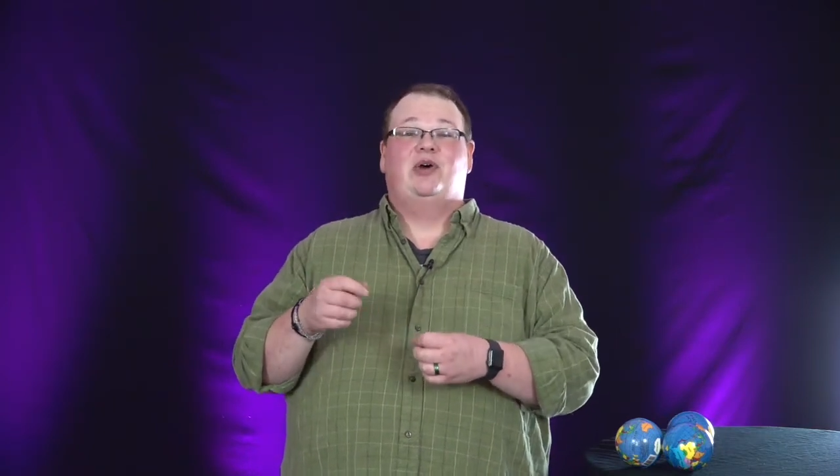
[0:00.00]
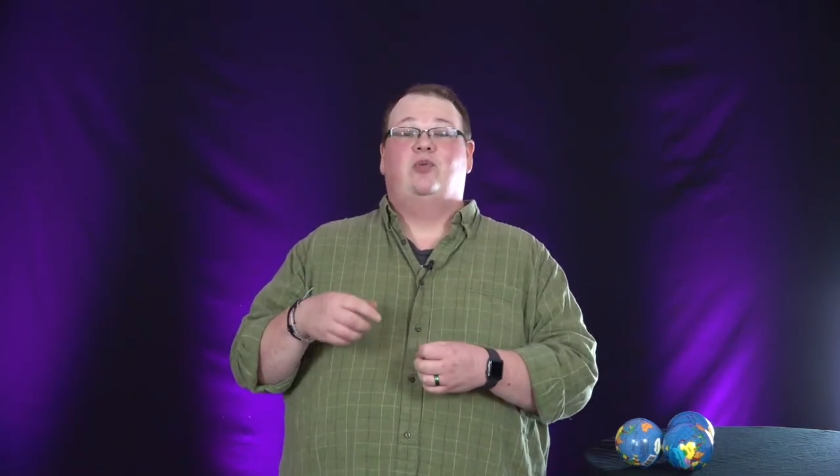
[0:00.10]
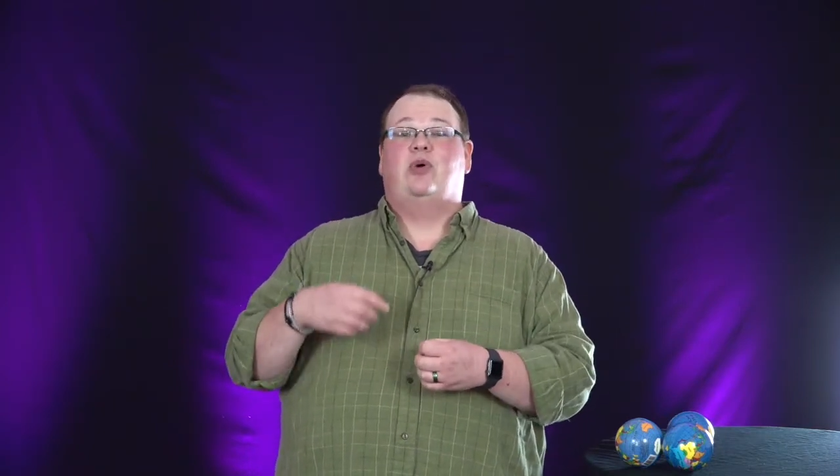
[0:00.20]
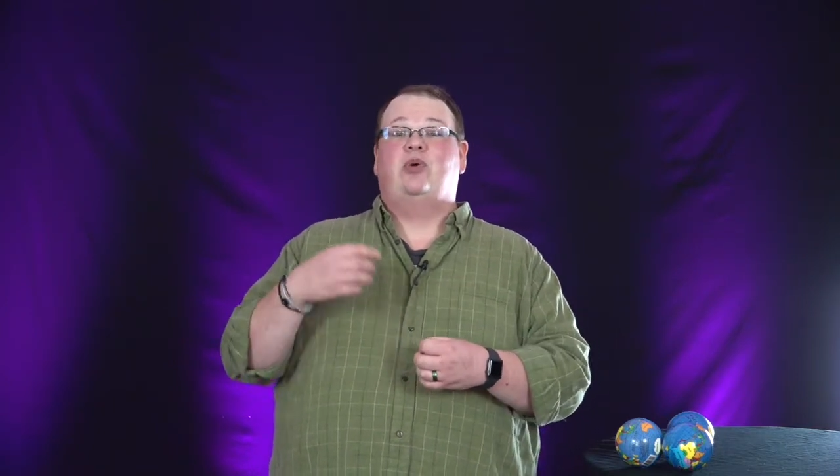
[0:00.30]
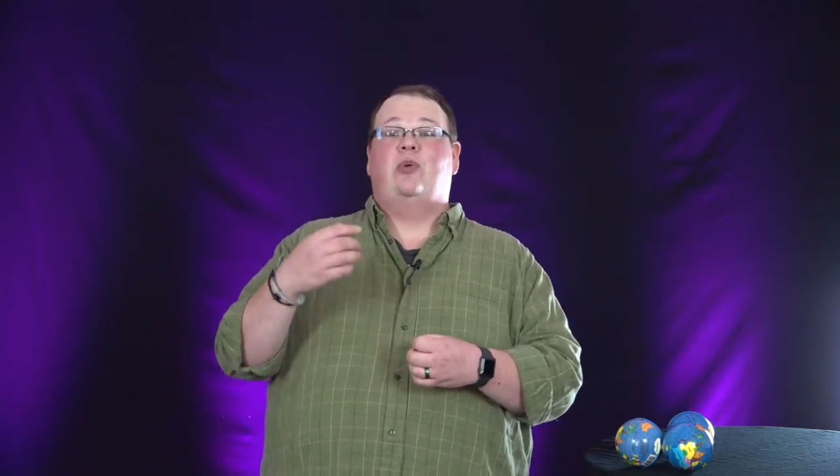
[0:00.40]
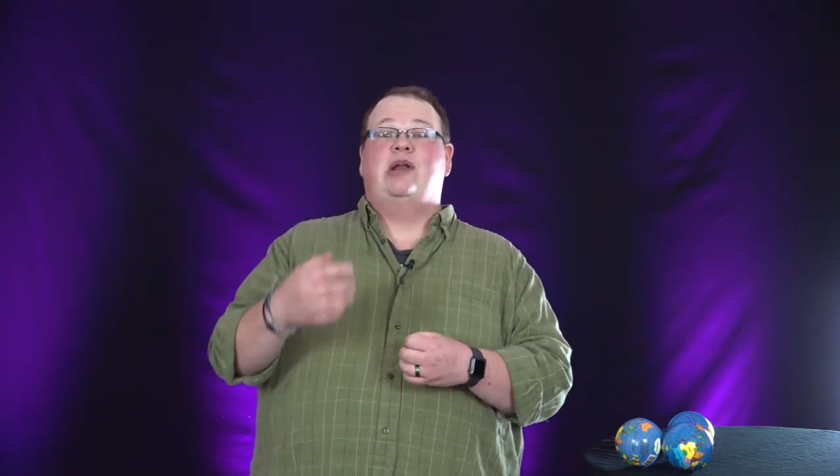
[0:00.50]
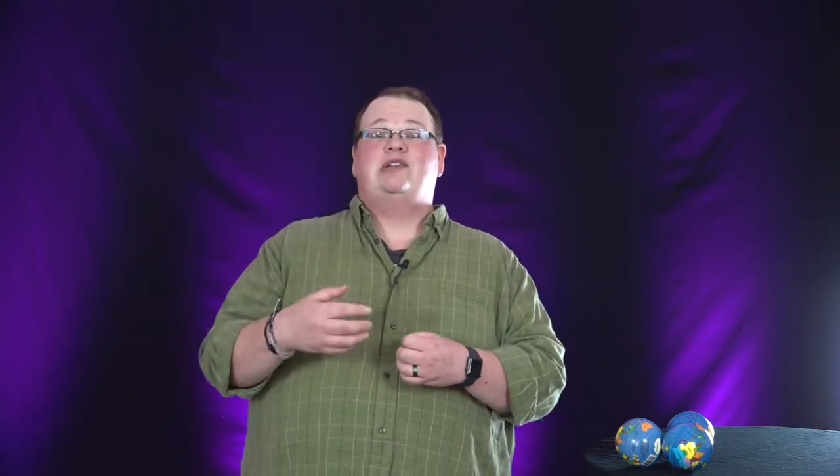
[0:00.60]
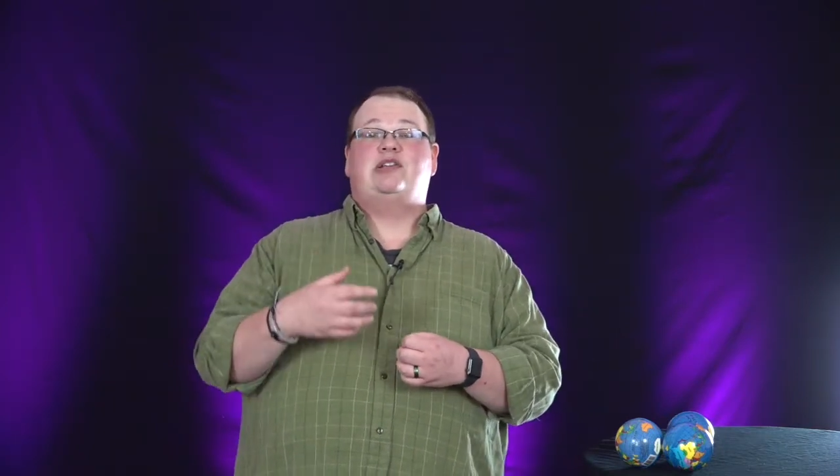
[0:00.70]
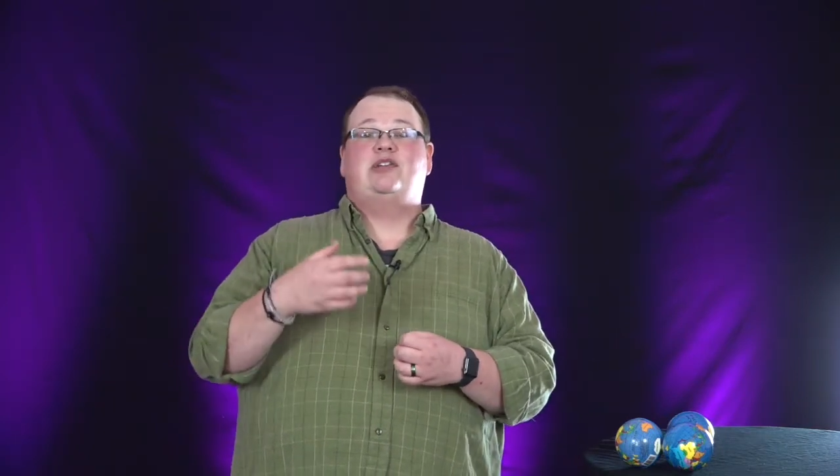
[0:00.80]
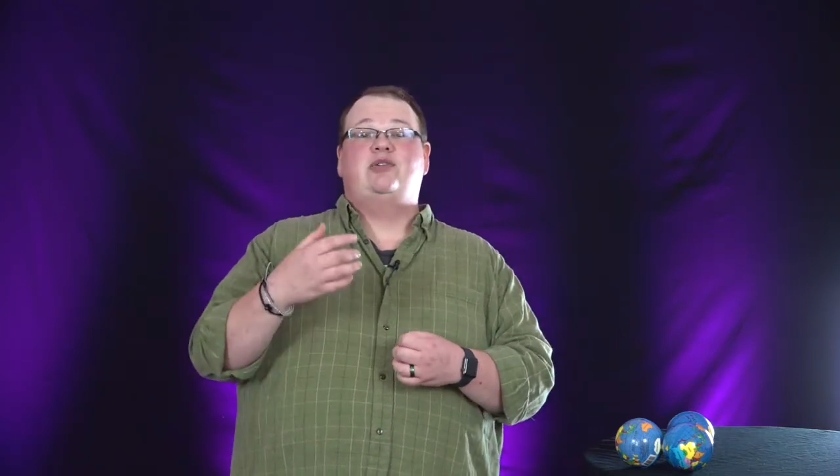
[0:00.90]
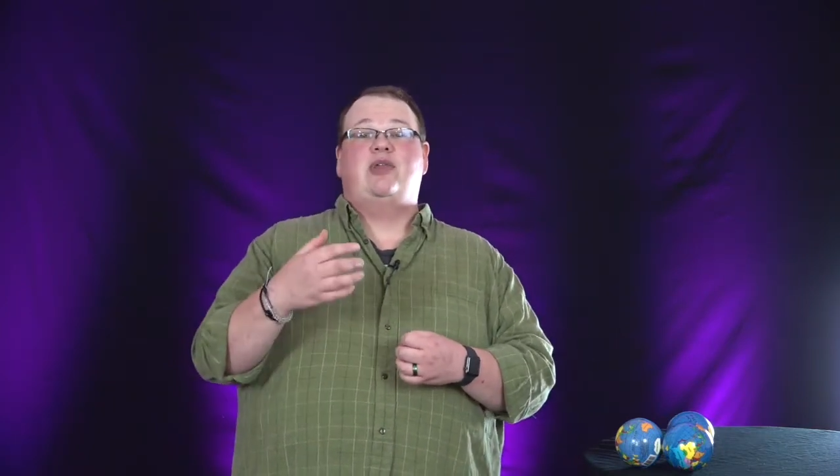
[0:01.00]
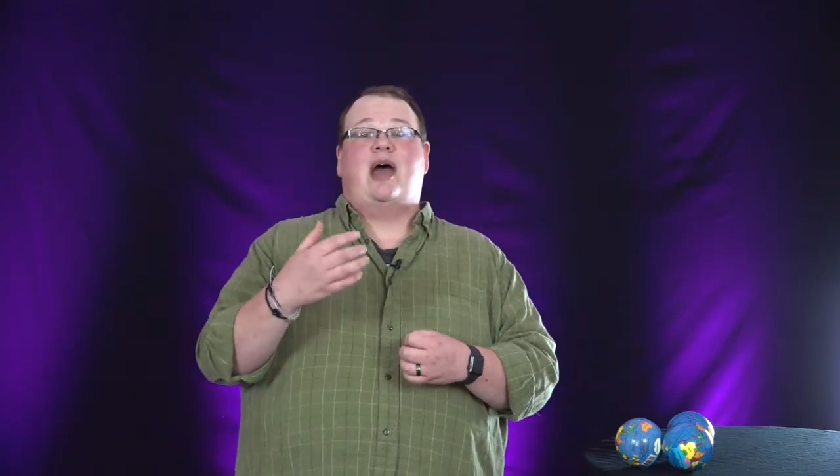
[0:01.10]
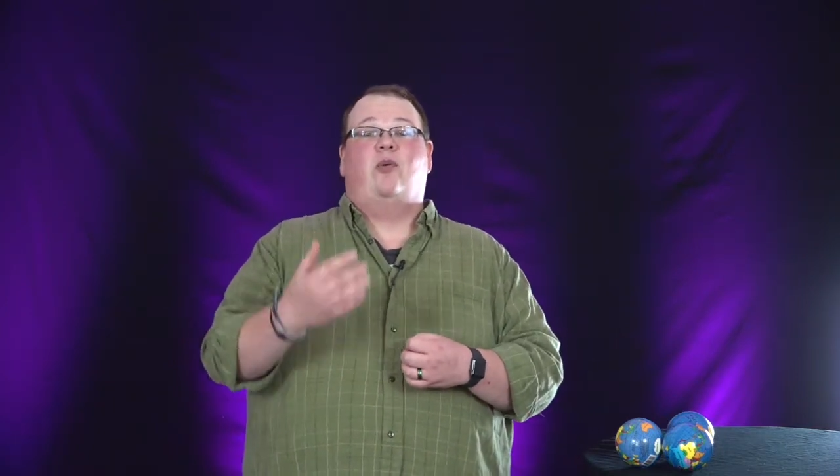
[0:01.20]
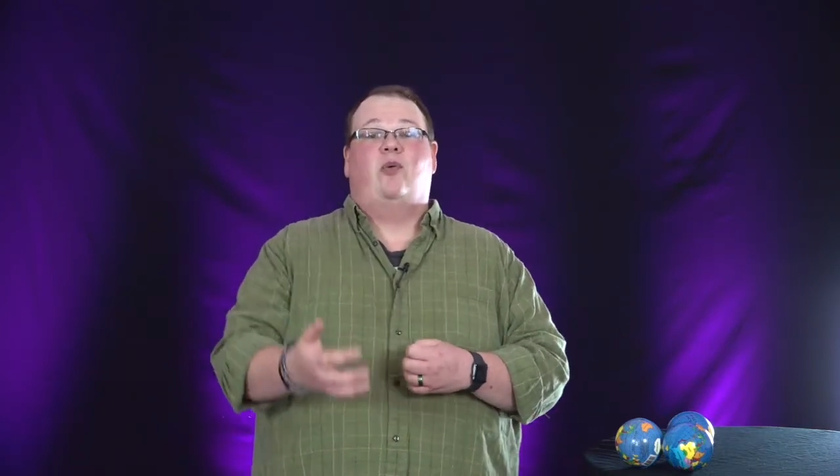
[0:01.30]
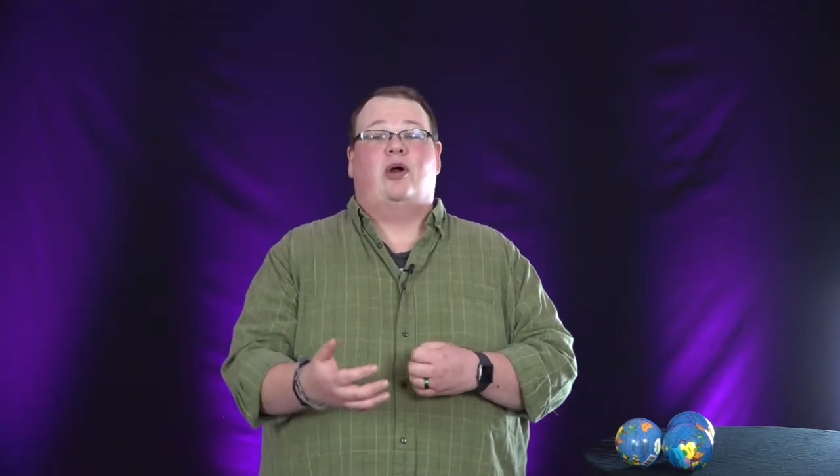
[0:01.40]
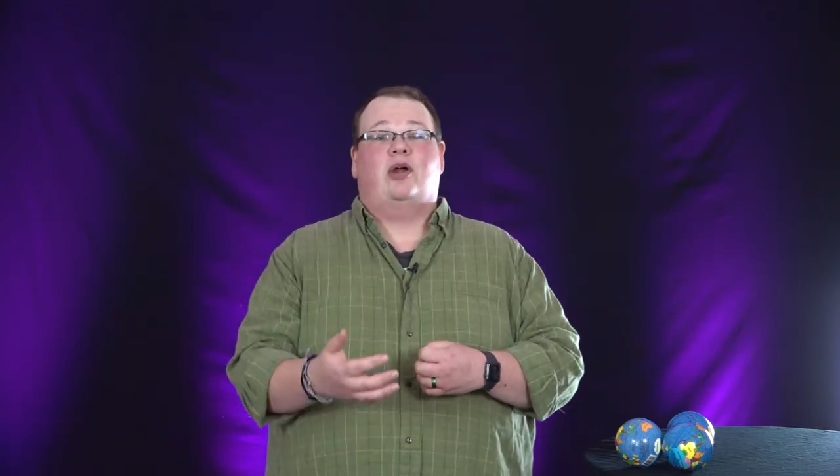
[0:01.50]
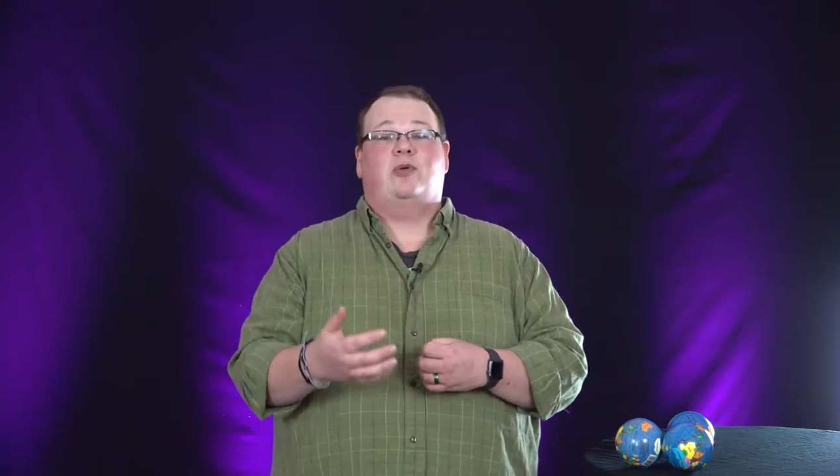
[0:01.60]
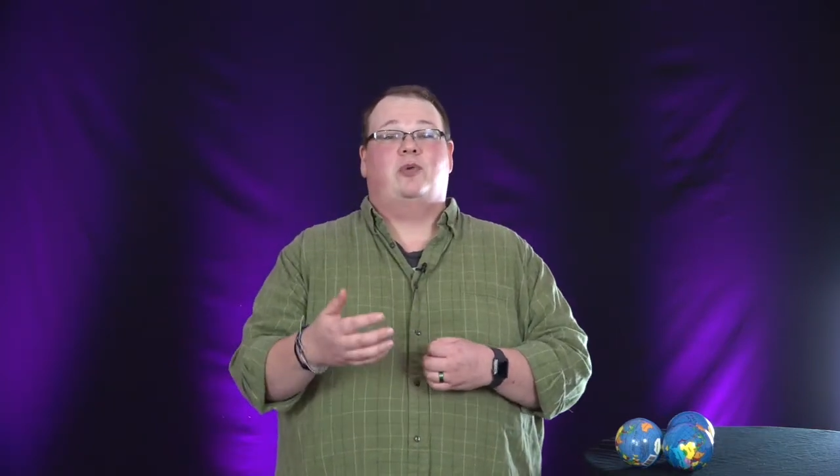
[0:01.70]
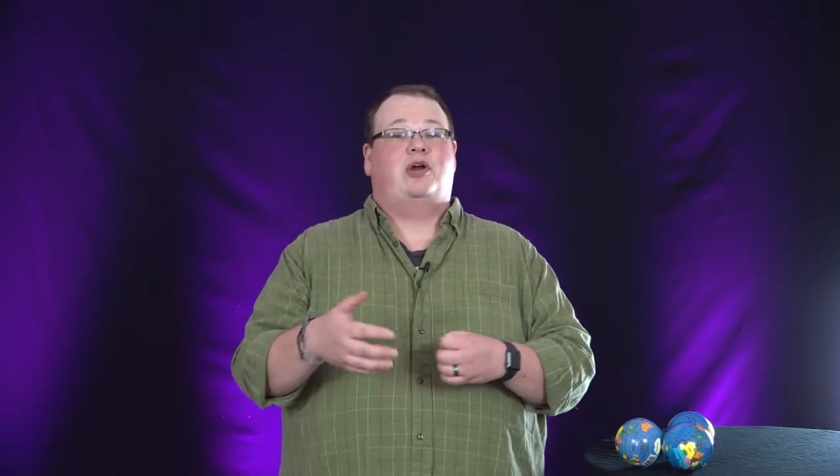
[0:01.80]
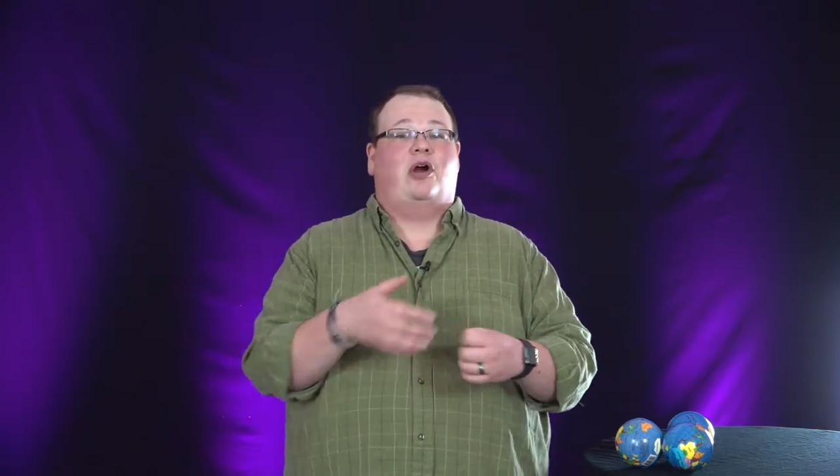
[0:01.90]
When we went to do that
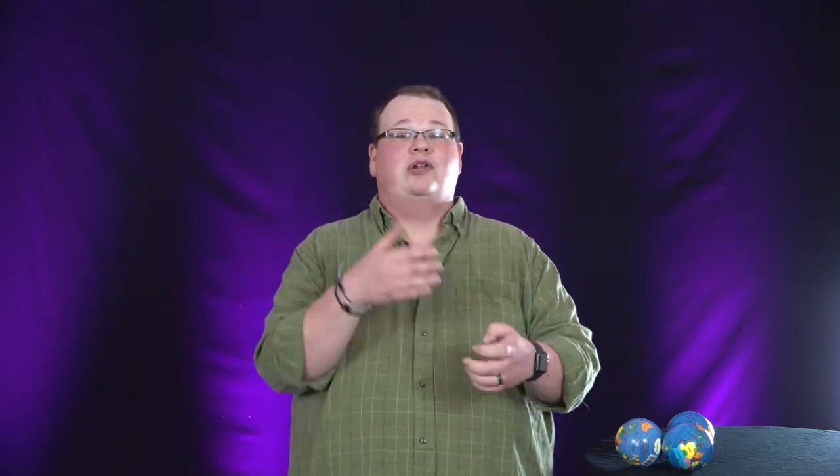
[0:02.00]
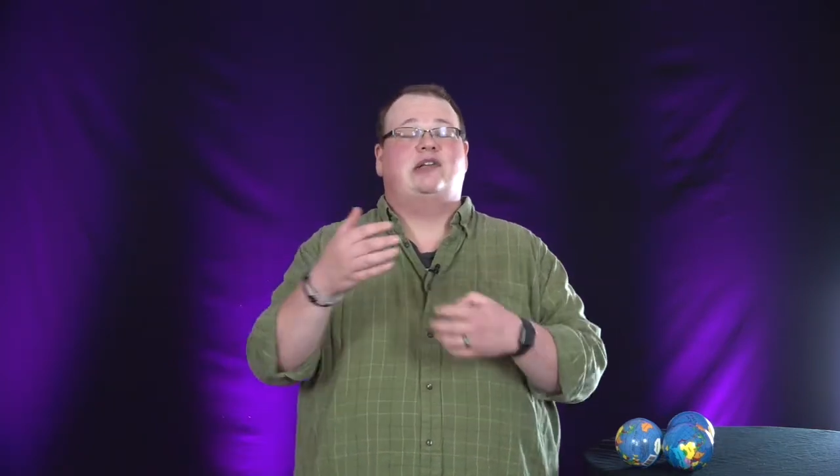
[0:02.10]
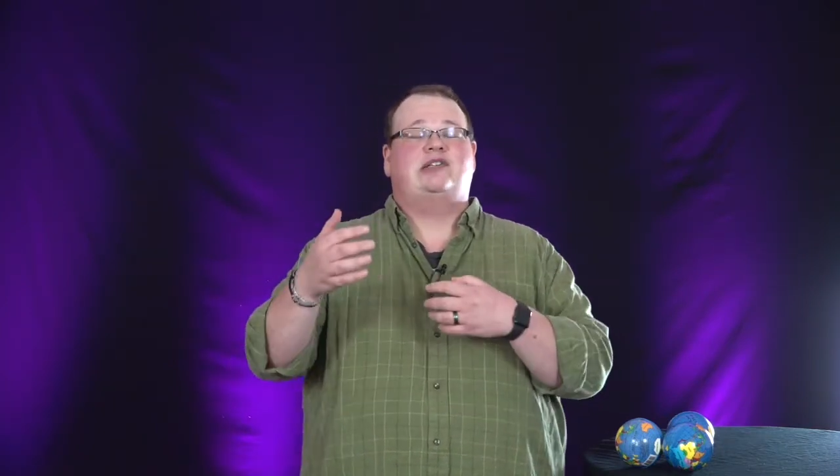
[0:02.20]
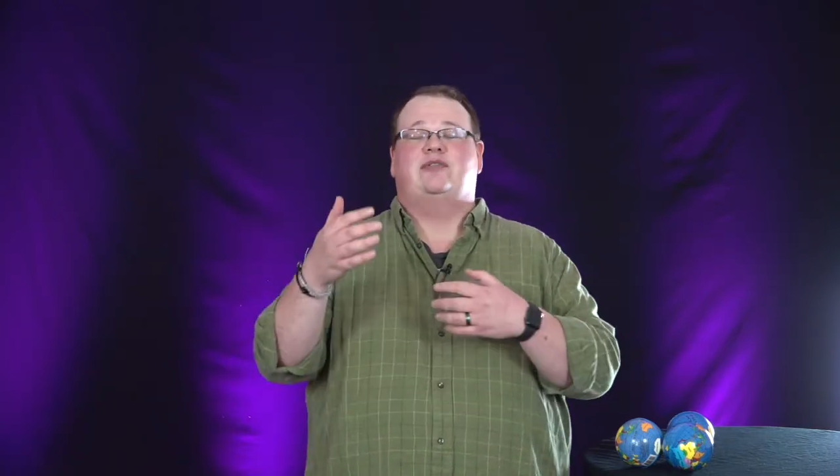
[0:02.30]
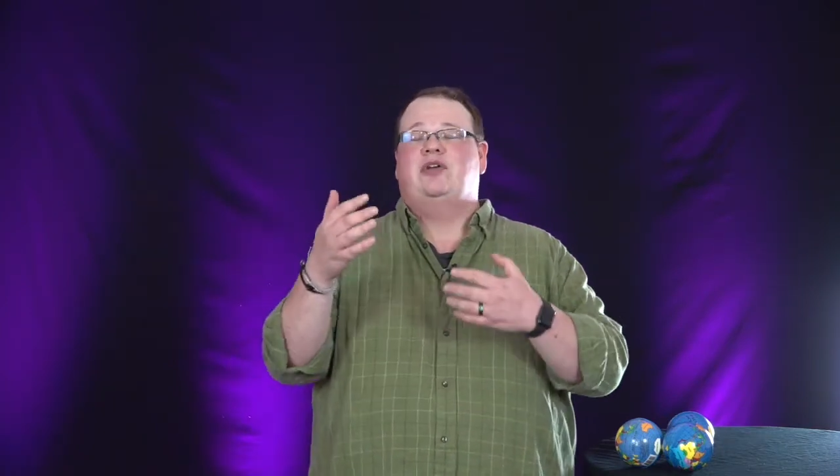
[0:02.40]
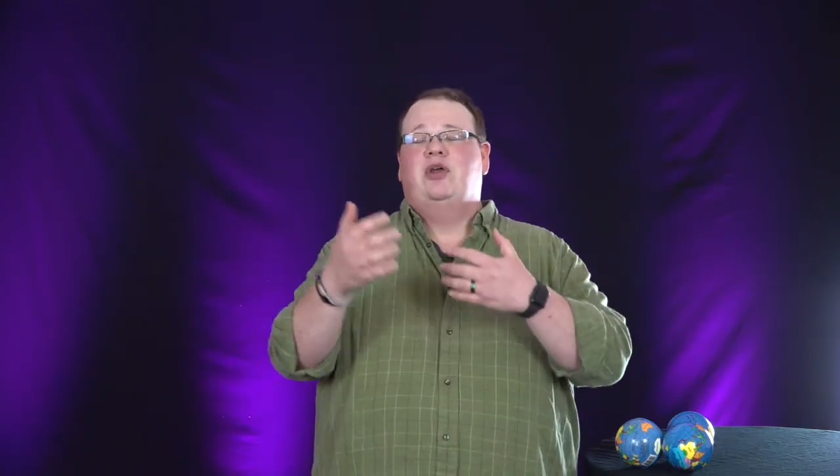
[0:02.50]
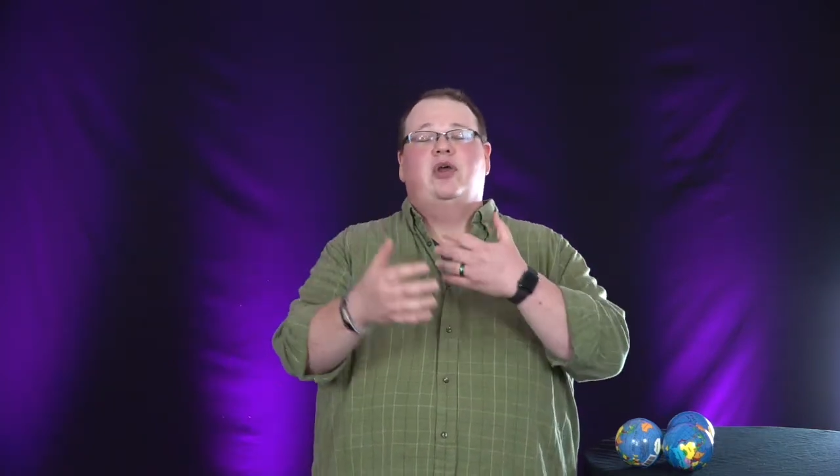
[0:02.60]
work, regardless of